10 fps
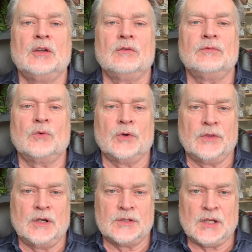for
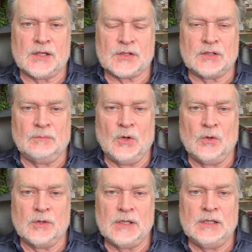their
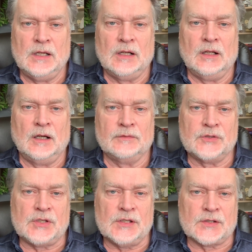testimony of
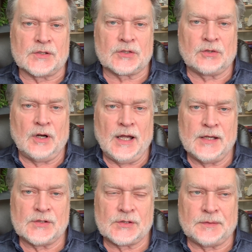Jesus
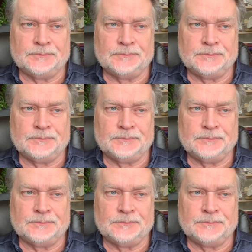Christ.